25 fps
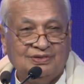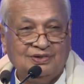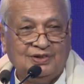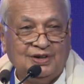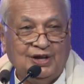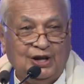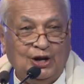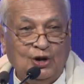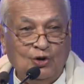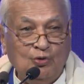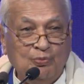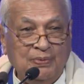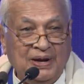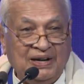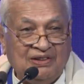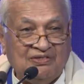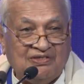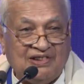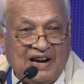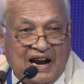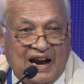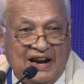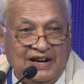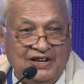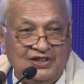human
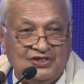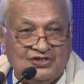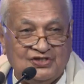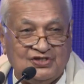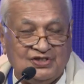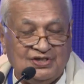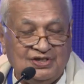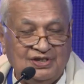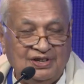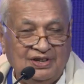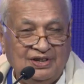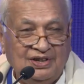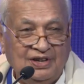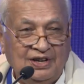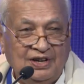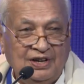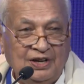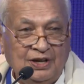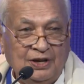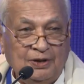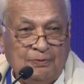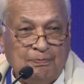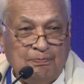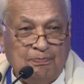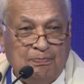rights
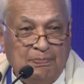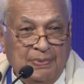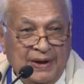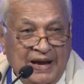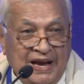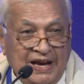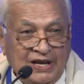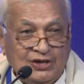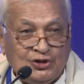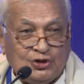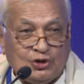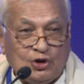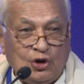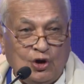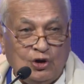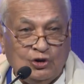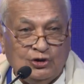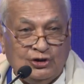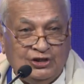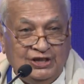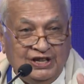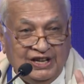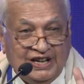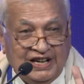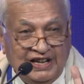based
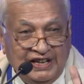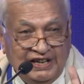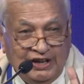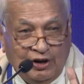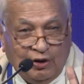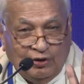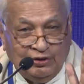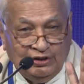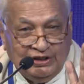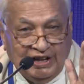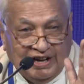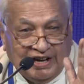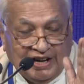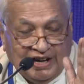on the